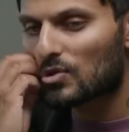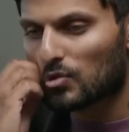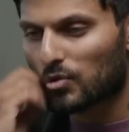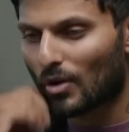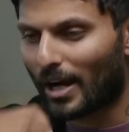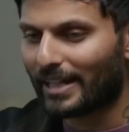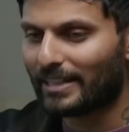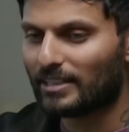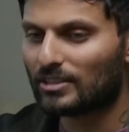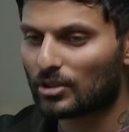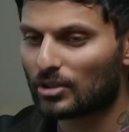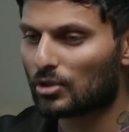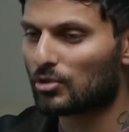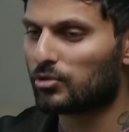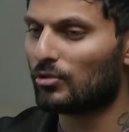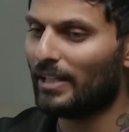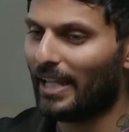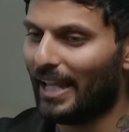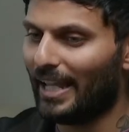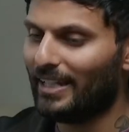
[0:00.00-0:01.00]
trying to
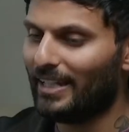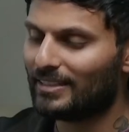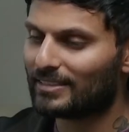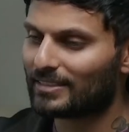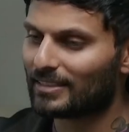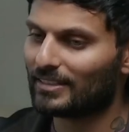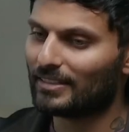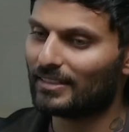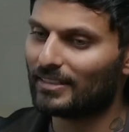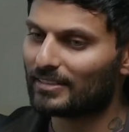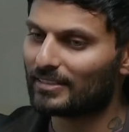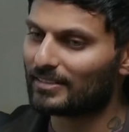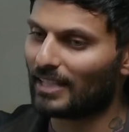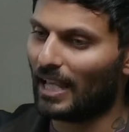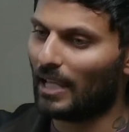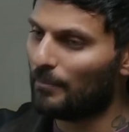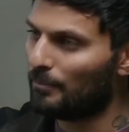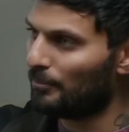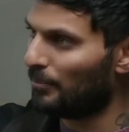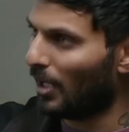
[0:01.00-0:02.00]
create the
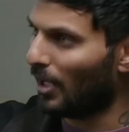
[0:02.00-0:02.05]
same